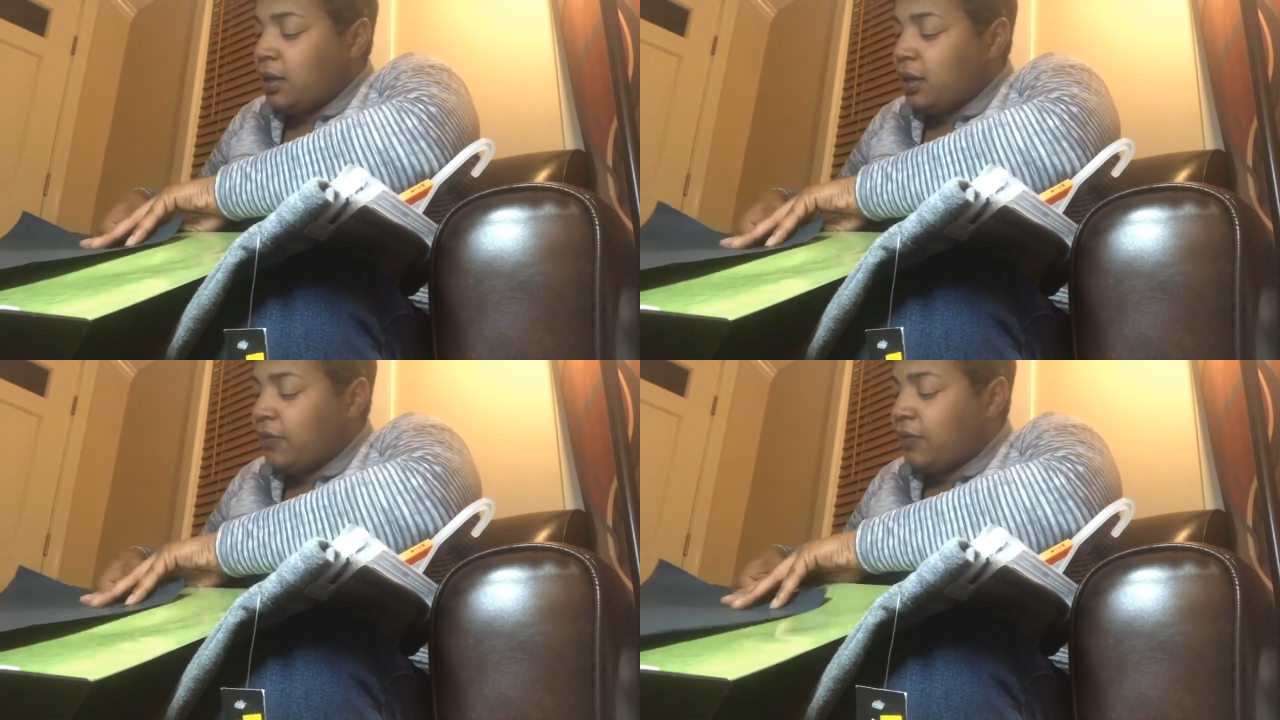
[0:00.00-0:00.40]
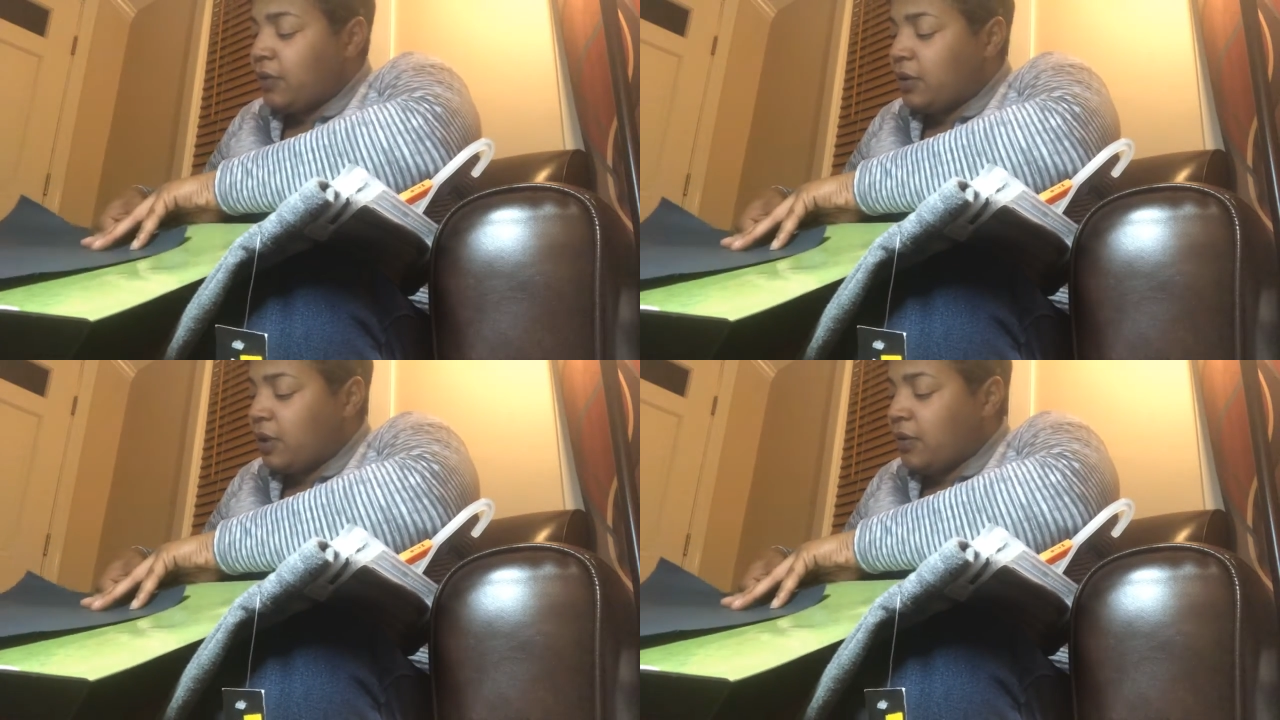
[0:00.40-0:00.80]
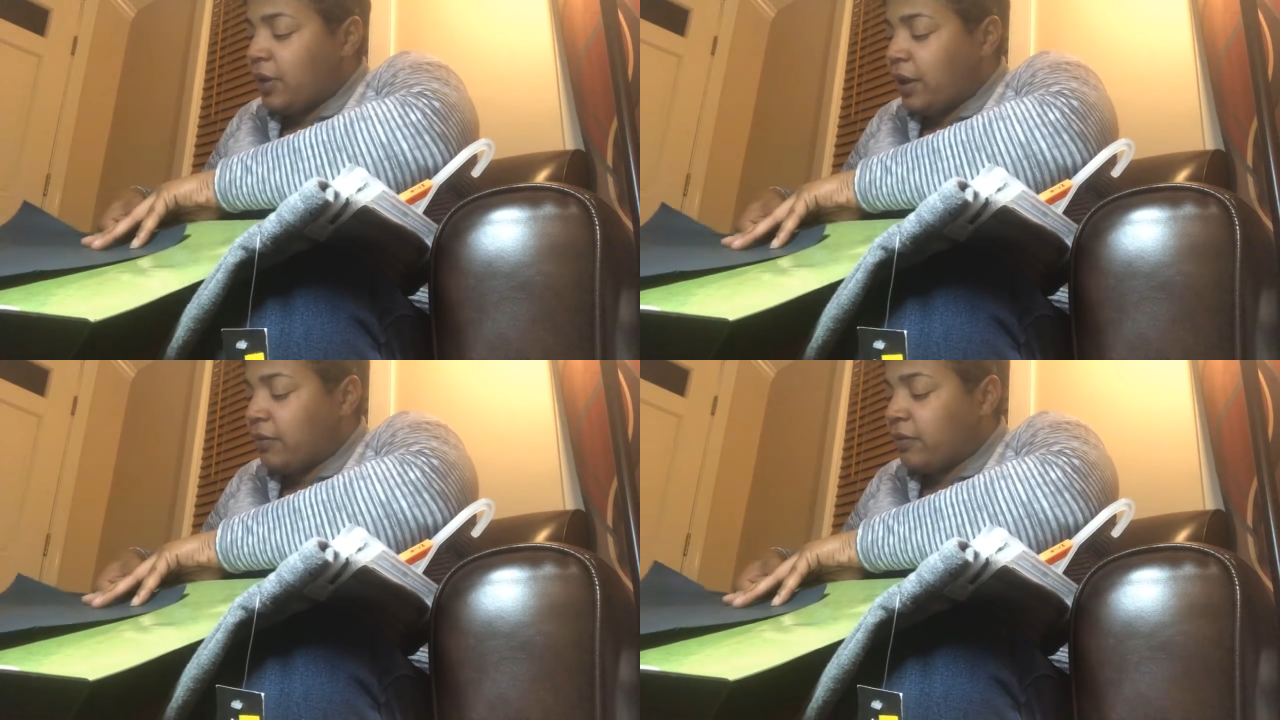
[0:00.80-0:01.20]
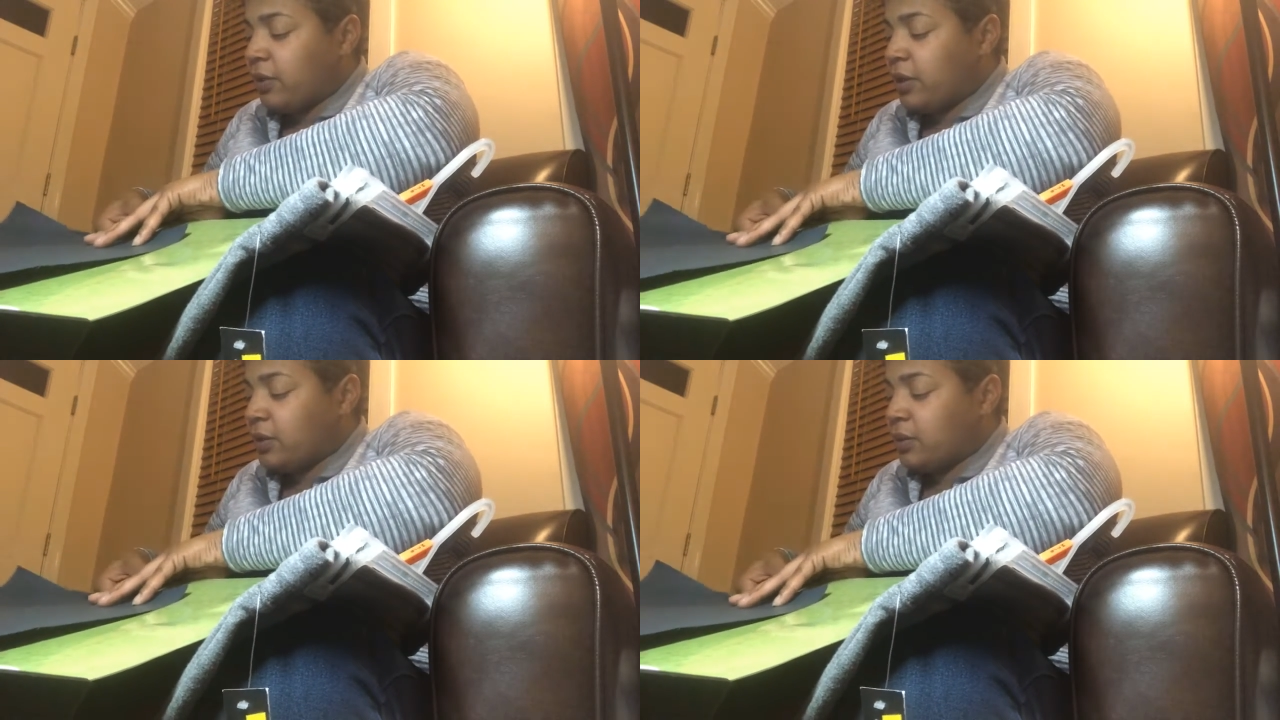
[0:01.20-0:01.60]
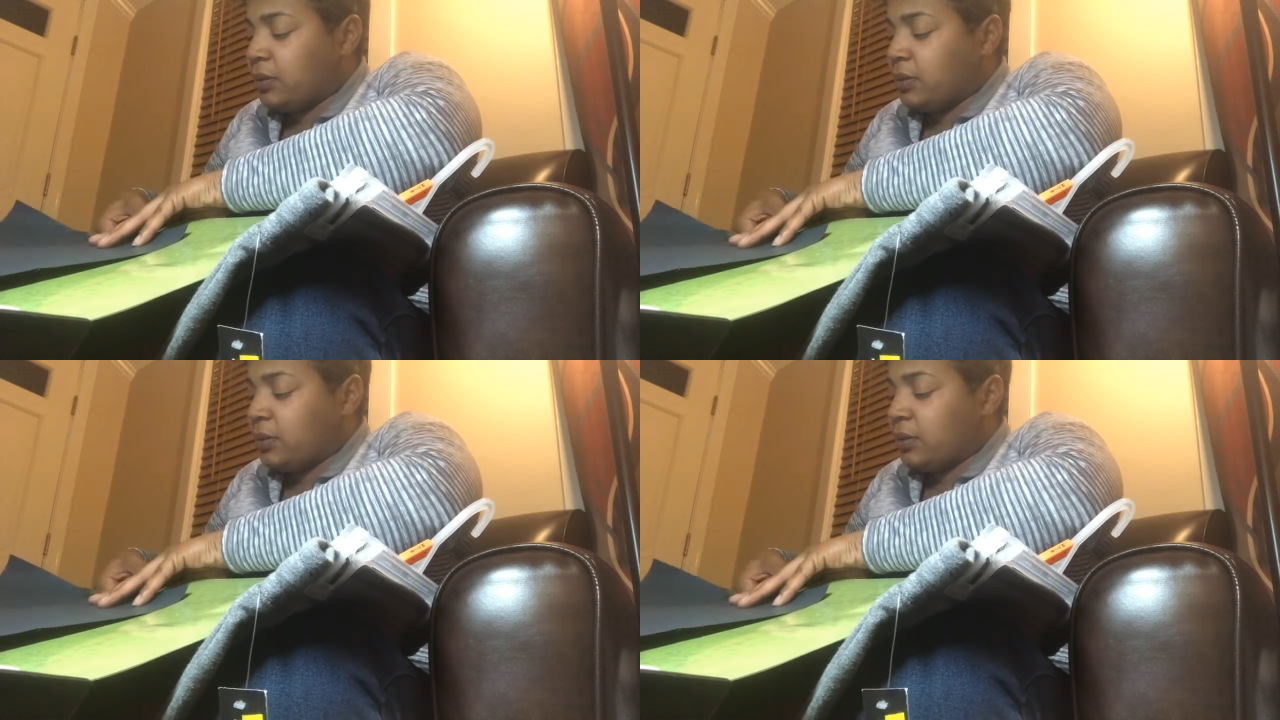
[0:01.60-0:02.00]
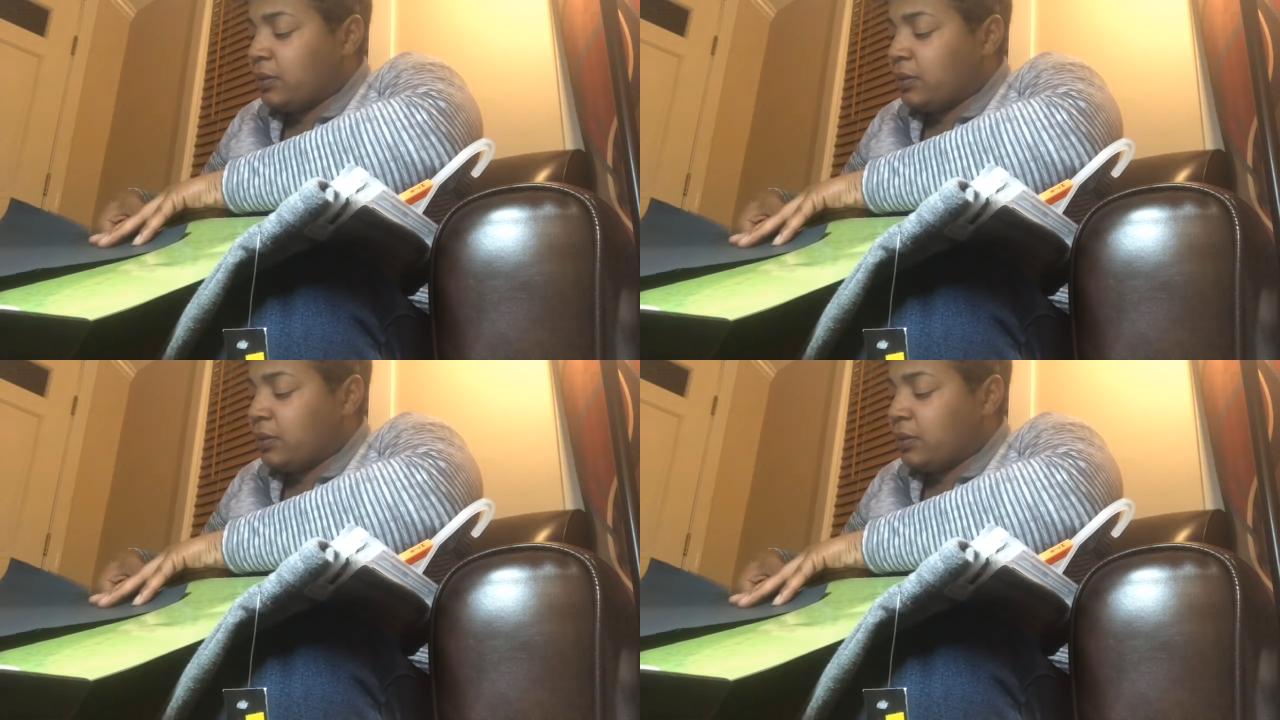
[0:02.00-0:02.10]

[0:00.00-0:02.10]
if you don't have the right tools.